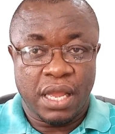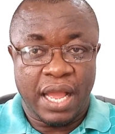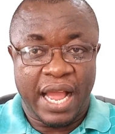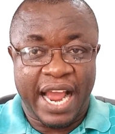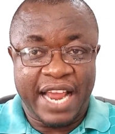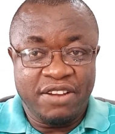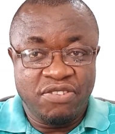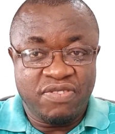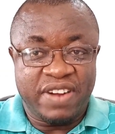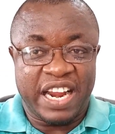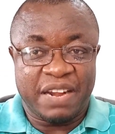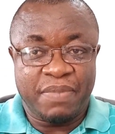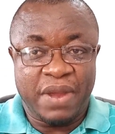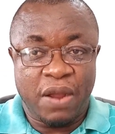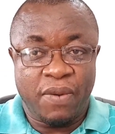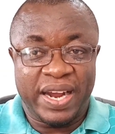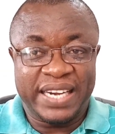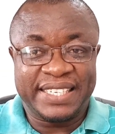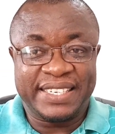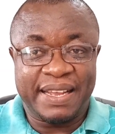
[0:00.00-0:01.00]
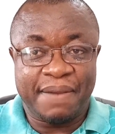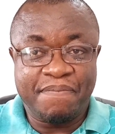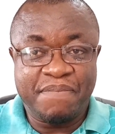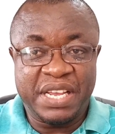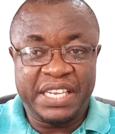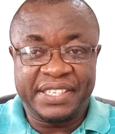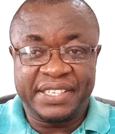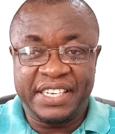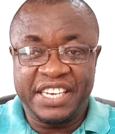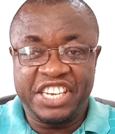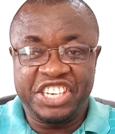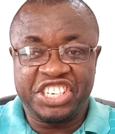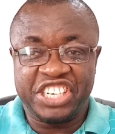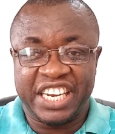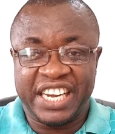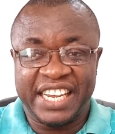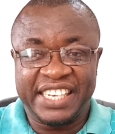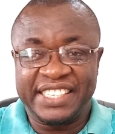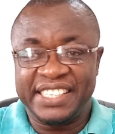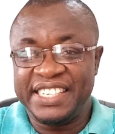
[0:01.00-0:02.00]
I look at my WhatsApp message
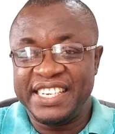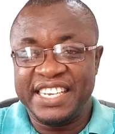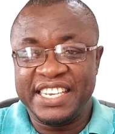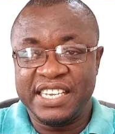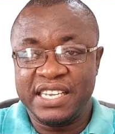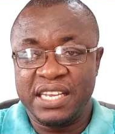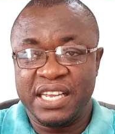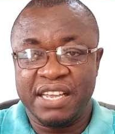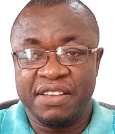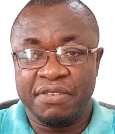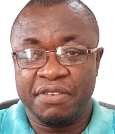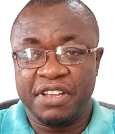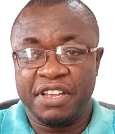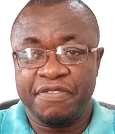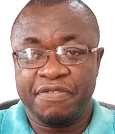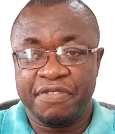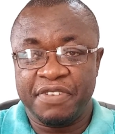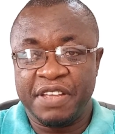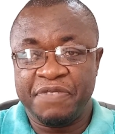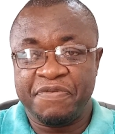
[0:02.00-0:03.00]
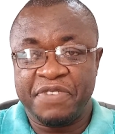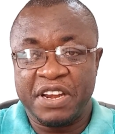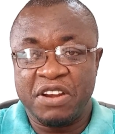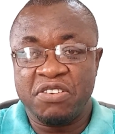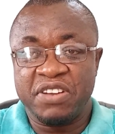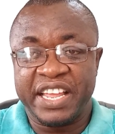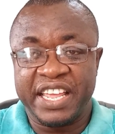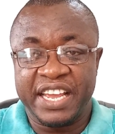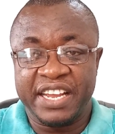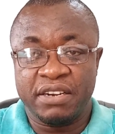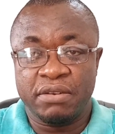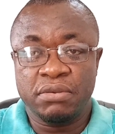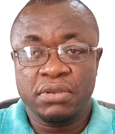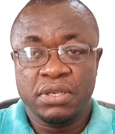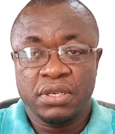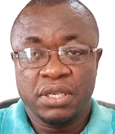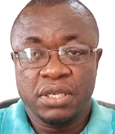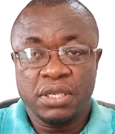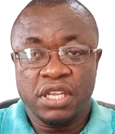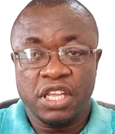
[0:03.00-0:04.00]
and I see a fellow girl,
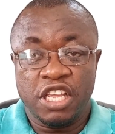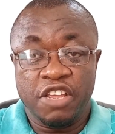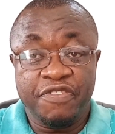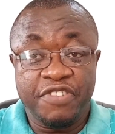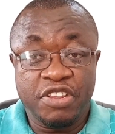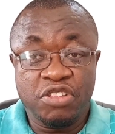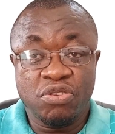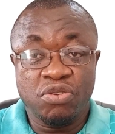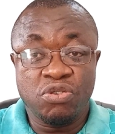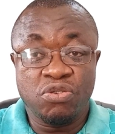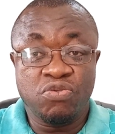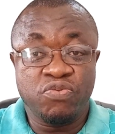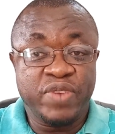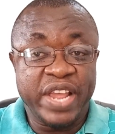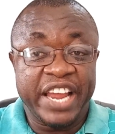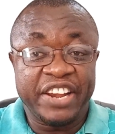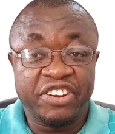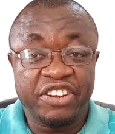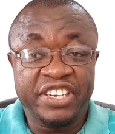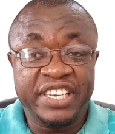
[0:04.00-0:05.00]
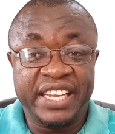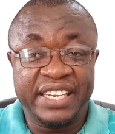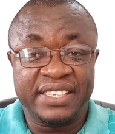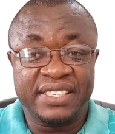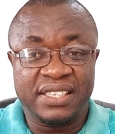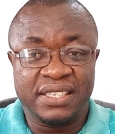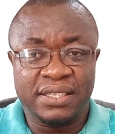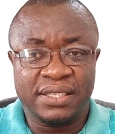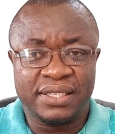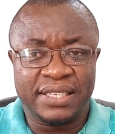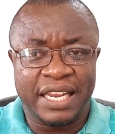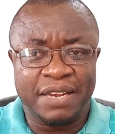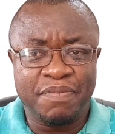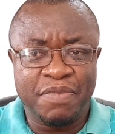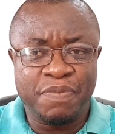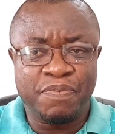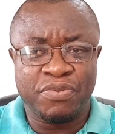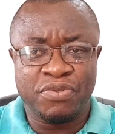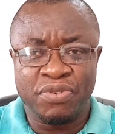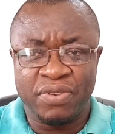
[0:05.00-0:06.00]
even though we are not dating, send
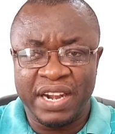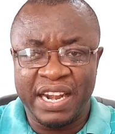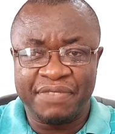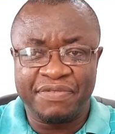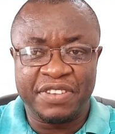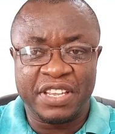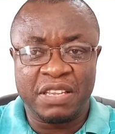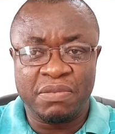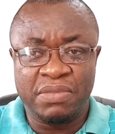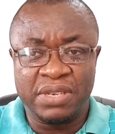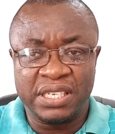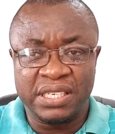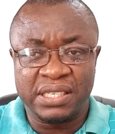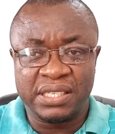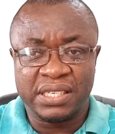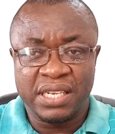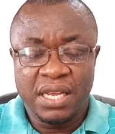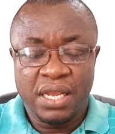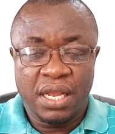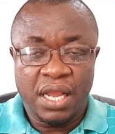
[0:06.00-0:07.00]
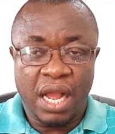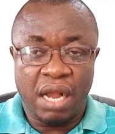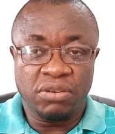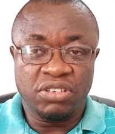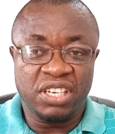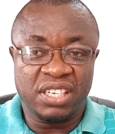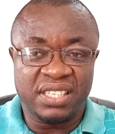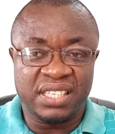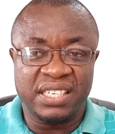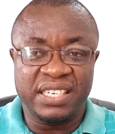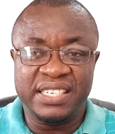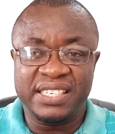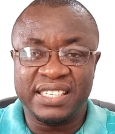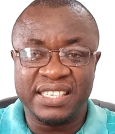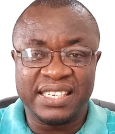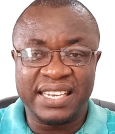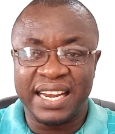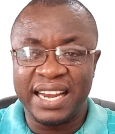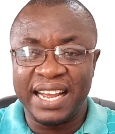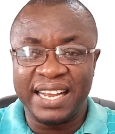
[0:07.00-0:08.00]
me pornographic images, I'll just delete
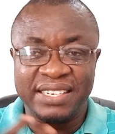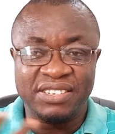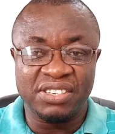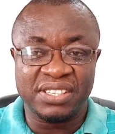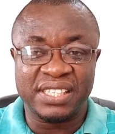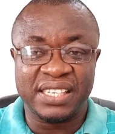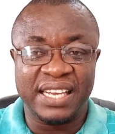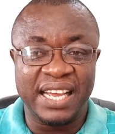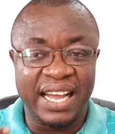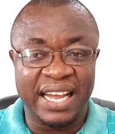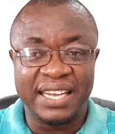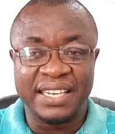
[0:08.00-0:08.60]
it and I just say,